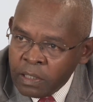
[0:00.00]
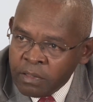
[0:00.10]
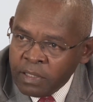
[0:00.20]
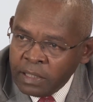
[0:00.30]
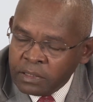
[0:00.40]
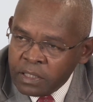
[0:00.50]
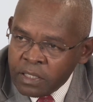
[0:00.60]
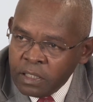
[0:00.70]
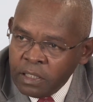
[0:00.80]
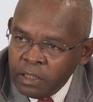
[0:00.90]
that
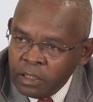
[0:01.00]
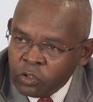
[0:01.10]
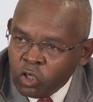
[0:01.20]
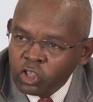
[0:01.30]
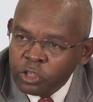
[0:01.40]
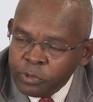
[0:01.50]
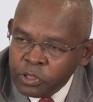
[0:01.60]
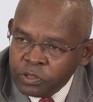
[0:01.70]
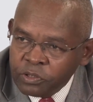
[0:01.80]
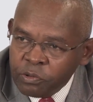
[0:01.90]
the
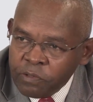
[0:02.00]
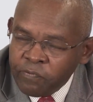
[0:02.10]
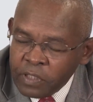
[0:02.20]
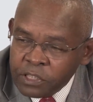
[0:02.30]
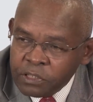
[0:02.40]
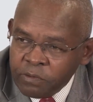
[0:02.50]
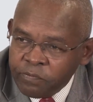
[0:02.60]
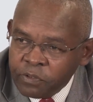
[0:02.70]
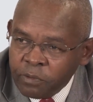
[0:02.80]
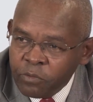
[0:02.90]
contribution to inflation
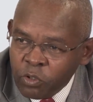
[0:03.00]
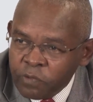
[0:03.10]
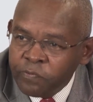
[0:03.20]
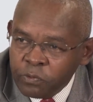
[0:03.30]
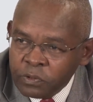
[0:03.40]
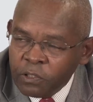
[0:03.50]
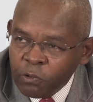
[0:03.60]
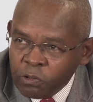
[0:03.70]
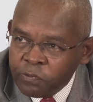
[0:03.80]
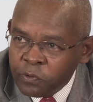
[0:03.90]
from non-food and
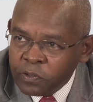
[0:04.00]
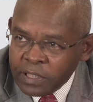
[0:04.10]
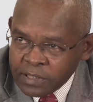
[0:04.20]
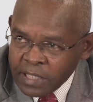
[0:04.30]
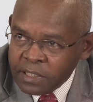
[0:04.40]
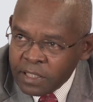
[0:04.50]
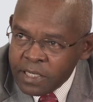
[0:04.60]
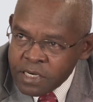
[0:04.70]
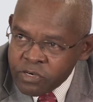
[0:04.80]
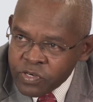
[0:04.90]
non-fuel has actually
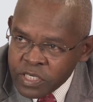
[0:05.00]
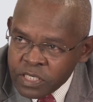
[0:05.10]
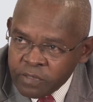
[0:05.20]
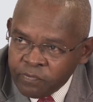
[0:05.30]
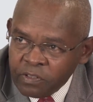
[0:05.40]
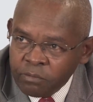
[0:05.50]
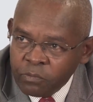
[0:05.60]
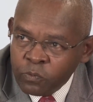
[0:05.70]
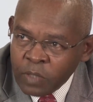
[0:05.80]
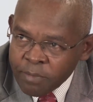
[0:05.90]
increased
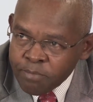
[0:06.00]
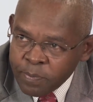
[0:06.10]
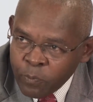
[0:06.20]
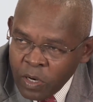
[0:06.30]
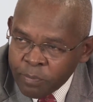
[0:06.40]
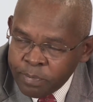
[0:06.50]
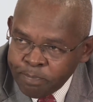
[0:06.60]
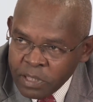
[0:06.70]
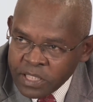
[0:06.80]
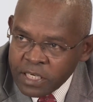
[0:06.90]
from 1
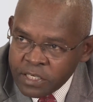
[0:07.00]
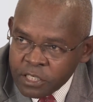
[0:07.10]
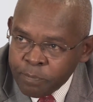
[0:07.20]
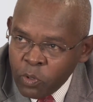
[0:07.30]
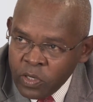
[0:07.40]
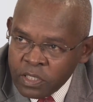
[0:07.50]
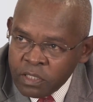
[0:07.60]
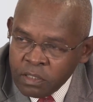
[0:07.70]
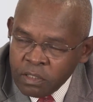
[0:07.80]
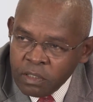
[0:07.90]
percentage
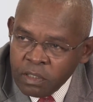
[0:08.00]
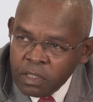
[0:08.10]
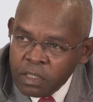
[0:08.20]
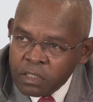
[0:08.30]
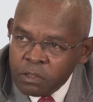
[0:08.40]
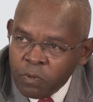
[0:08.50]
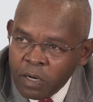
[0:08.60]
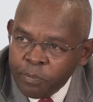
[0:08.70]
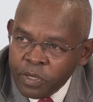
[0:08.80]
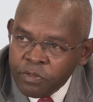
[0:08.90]
point to
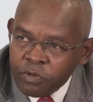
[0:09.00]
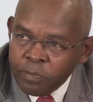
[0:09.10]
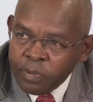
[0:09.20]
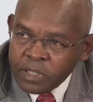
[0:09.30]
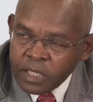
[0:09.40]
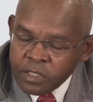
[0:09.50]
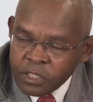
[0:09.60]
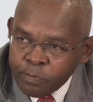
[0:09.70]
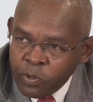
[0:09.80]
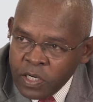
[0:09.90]
1.3
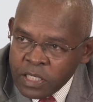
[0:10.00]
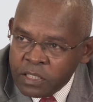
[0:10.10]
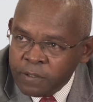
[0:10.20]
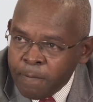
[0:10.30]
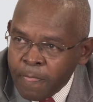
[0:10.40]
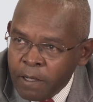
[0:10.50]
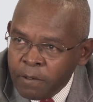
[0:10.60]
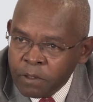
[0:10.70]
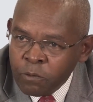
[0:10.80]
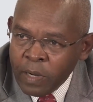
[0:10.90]
percentage points,
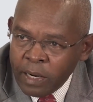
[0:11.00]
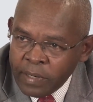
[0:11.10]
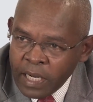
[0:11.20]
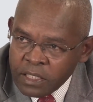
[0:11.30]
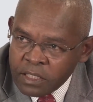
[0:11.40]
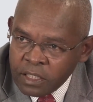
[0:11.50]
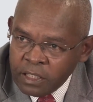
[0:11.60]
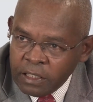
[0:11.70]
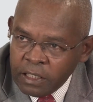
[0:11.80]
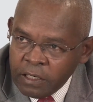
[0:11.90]
whereas
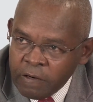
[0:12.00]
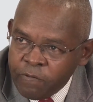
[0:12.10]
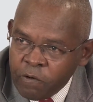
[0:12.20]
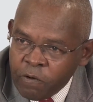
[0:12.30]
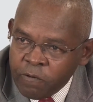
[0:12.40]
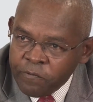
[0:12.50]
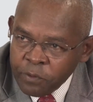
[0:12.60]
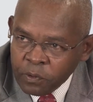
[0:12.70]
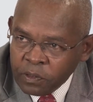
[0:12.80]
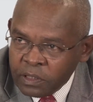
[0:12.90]
for
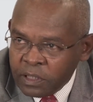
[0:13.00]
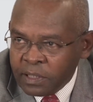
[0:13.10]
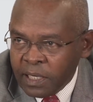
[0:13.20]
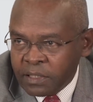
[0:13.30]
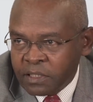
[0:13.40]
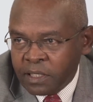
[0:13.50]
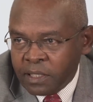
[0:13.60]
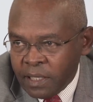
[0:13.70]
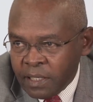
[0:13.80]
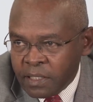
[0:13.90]
fuel it has
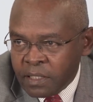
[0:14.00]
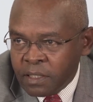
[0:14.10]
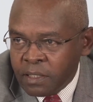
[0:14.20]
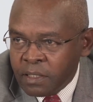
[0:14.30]
declined,